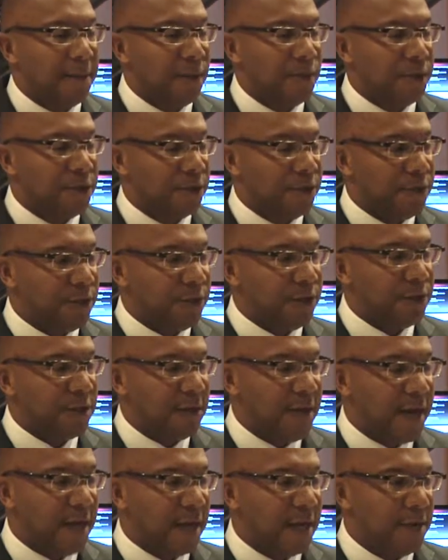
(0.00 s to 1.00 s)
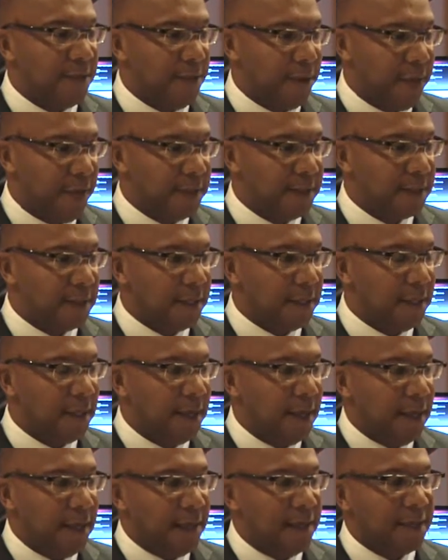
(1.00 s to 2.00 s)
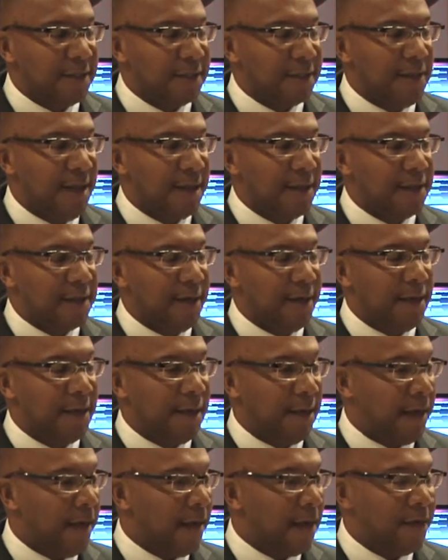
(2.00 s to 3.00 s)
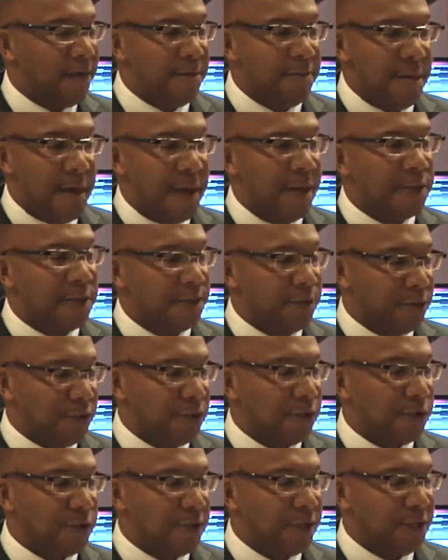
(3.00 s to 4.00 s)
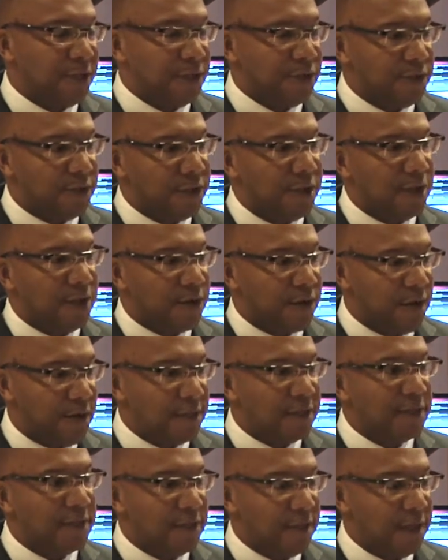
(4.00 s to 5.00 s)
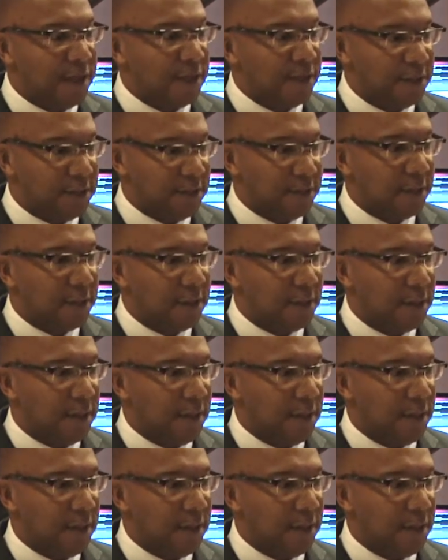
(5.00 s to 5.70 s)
which reduced a lot of complexity, consolidate a lot of the management tools that you see across the data center